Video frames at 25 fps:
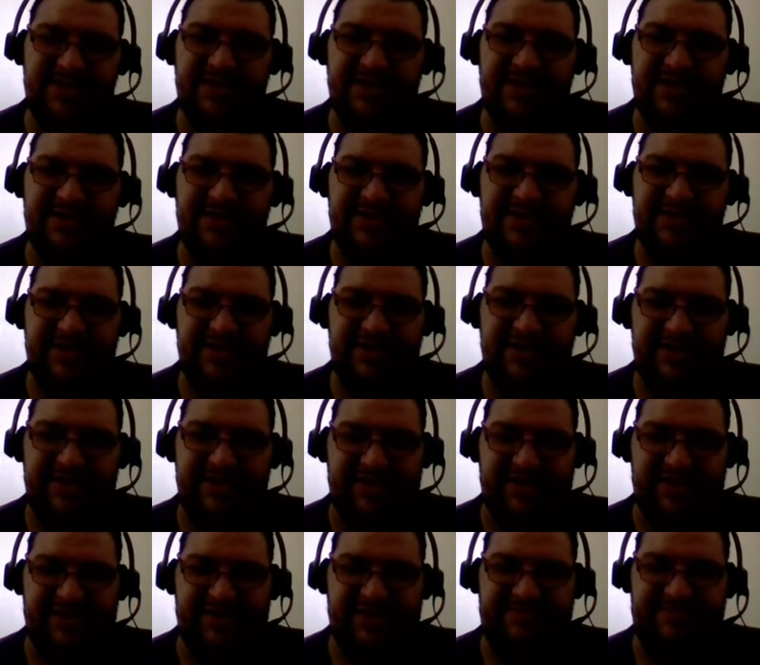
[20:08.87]
Then make
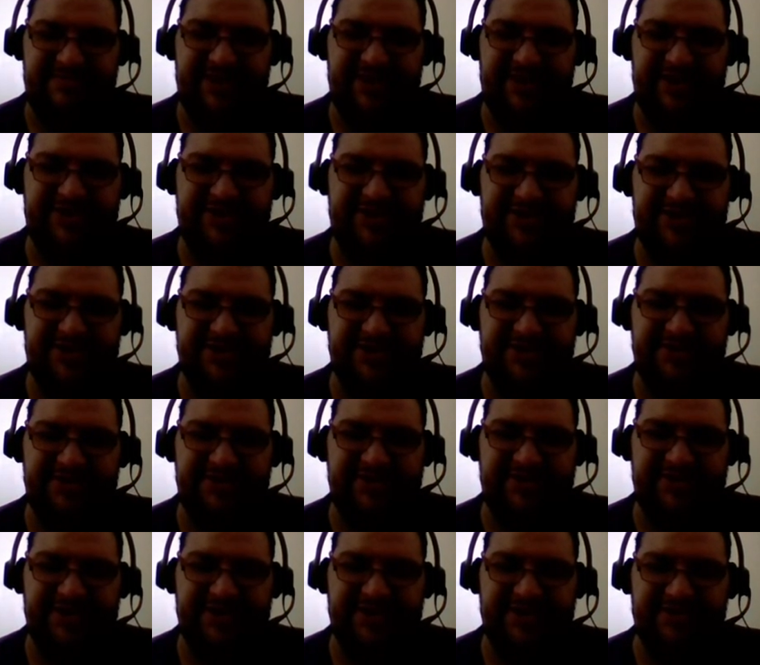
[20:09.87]
sure you get your
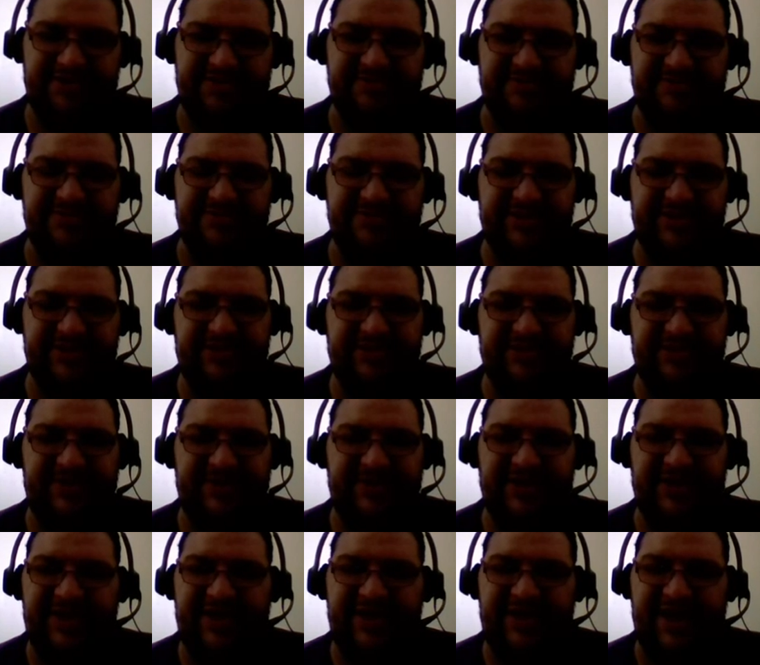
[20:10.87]
movement speed capped
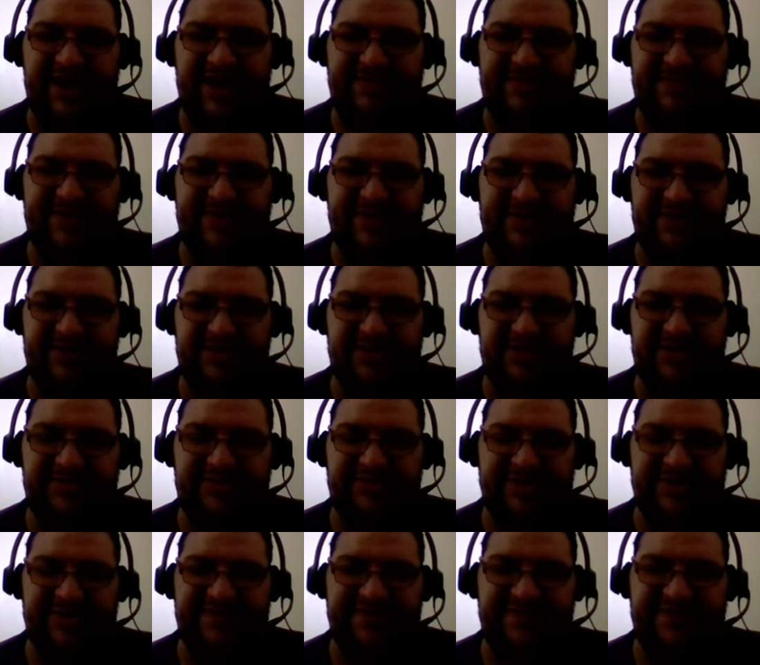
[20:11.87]
out to
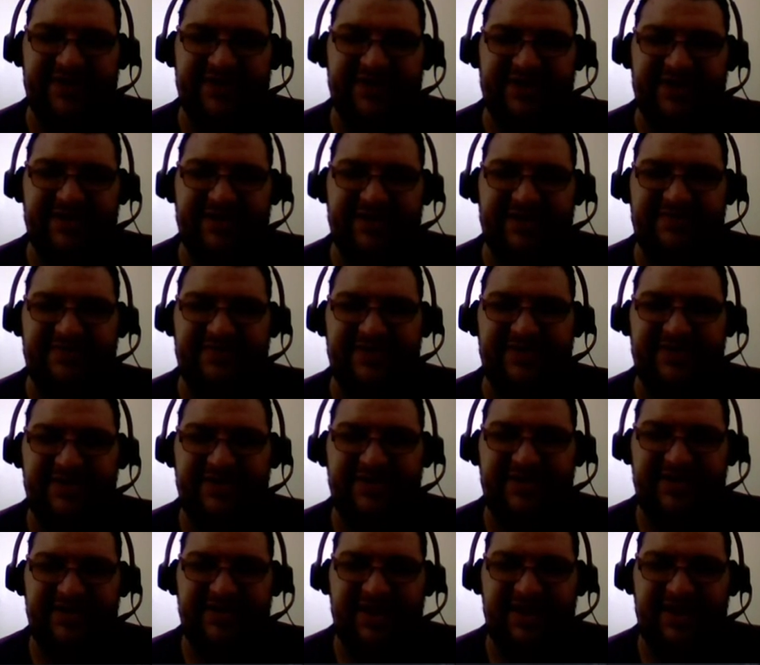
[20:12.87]
25. I
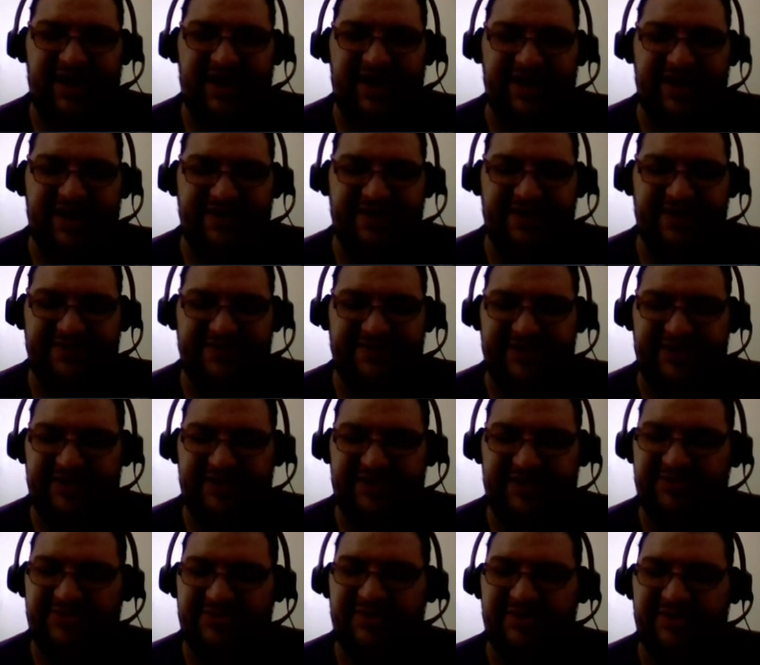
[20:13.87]
have like
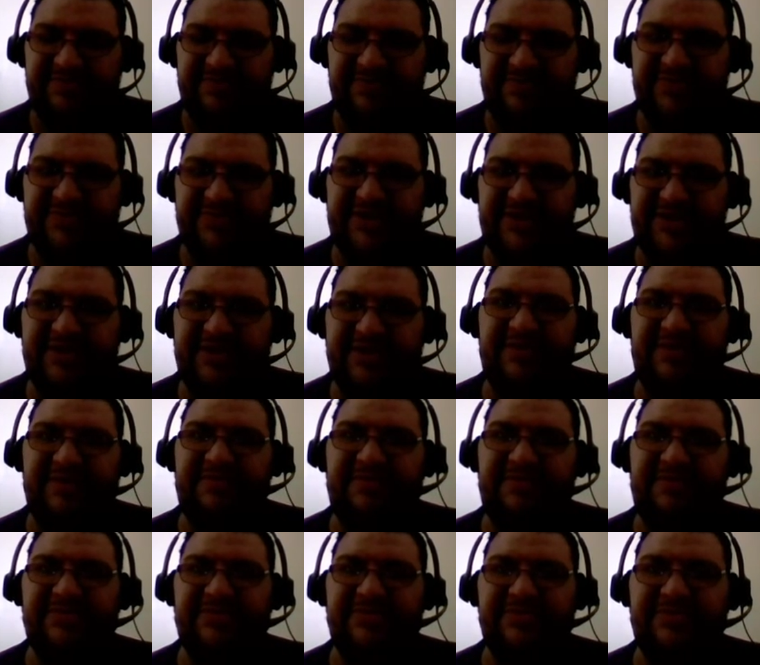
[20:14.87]
12% on my boots,
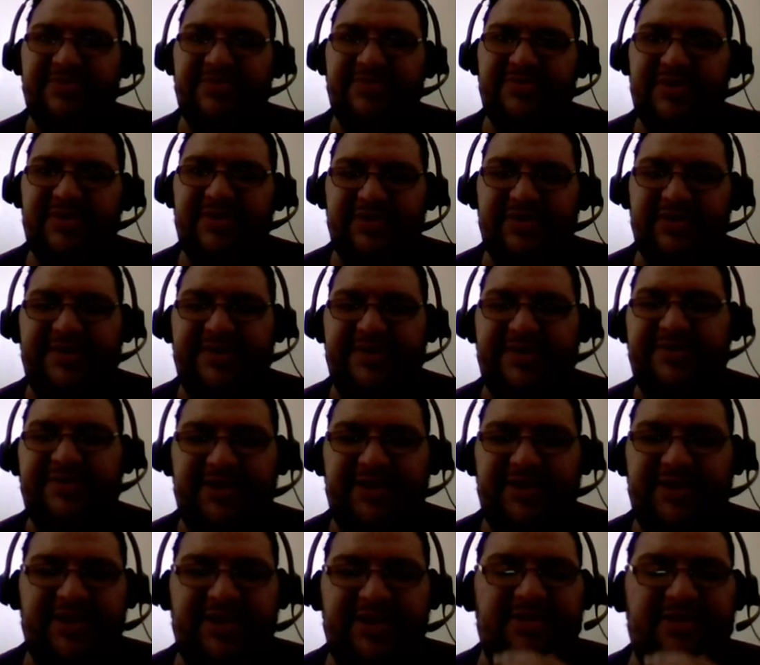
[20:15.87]
so I only need
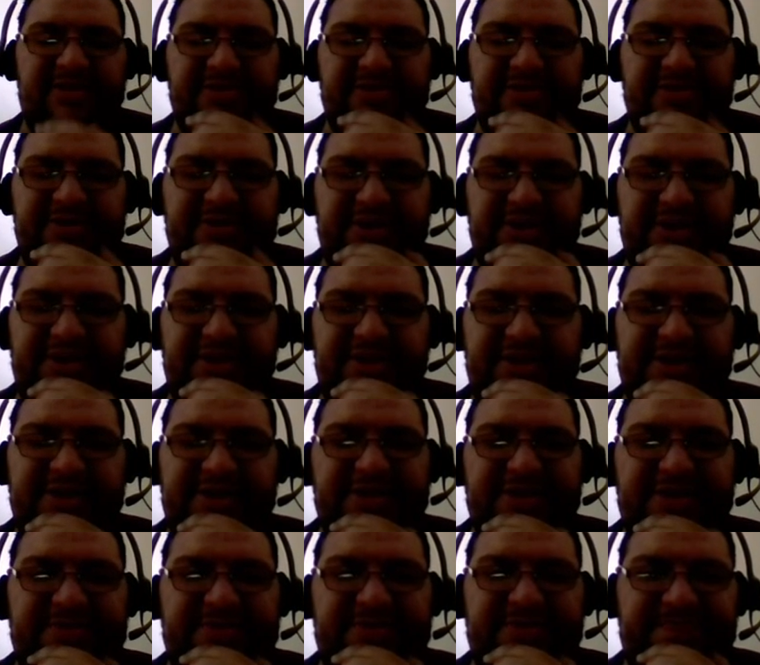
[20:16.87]
13 here.
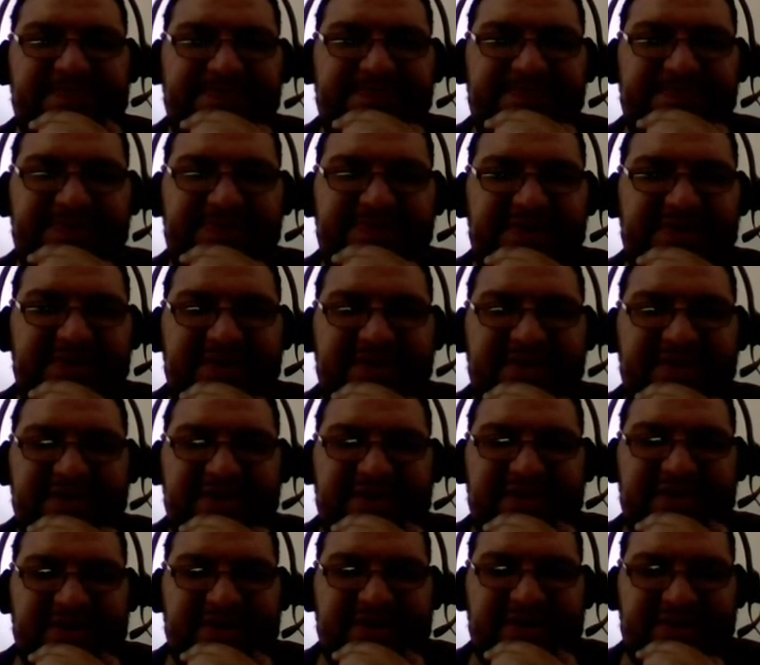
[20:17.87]
And then I
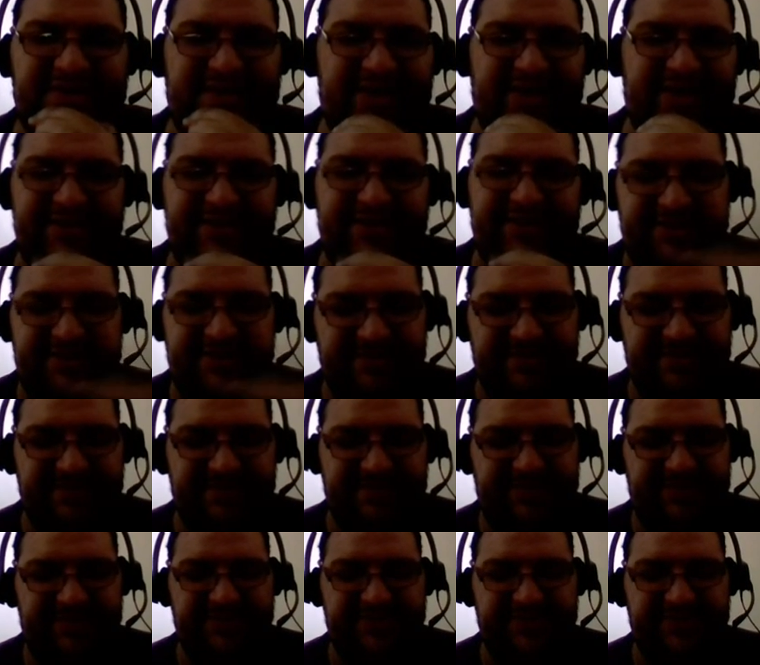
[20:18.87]
just dump the rest of
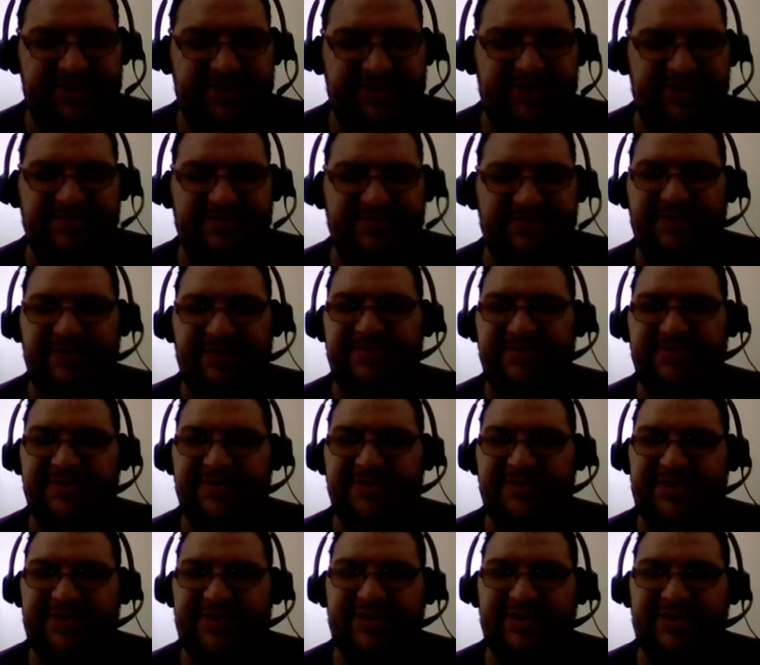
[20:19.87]
my points into
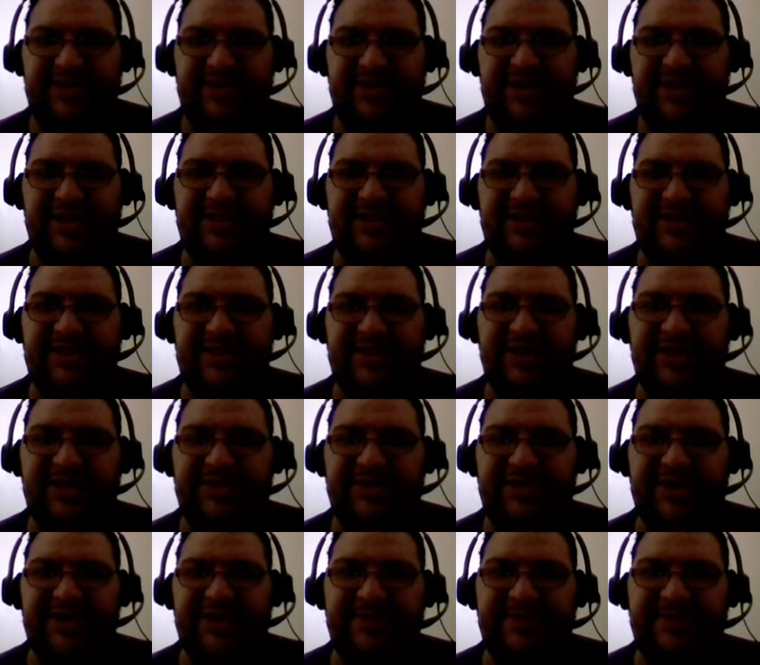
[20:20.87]
dexterity.
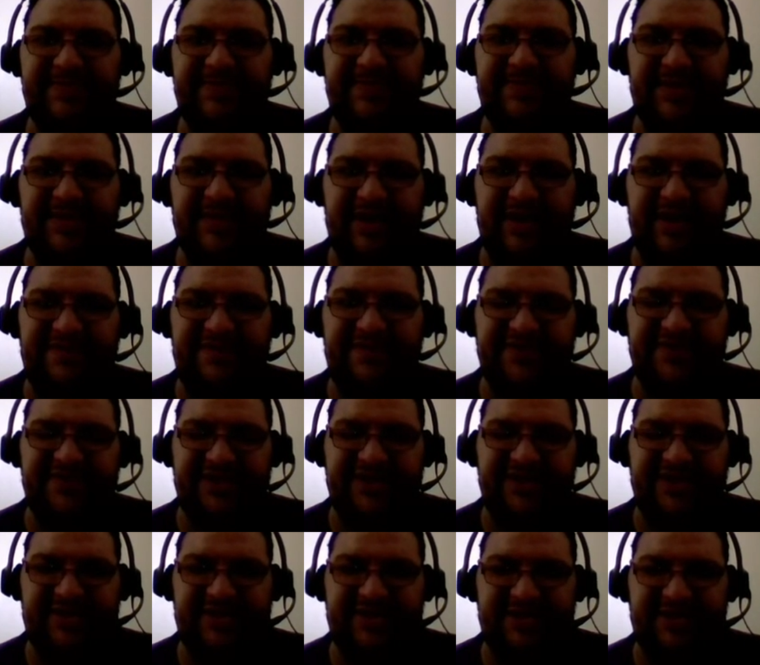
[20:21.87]
I feel that's as good a
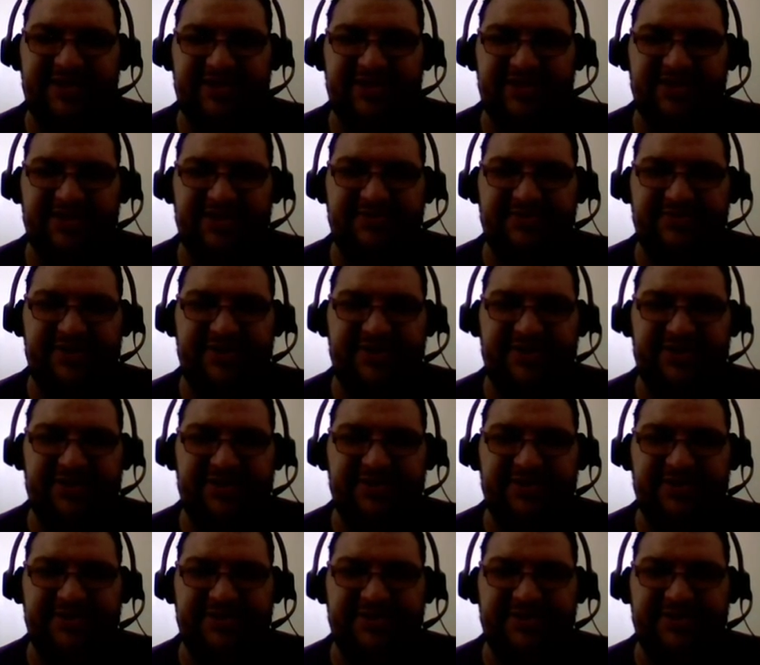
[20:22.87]
way to go as any.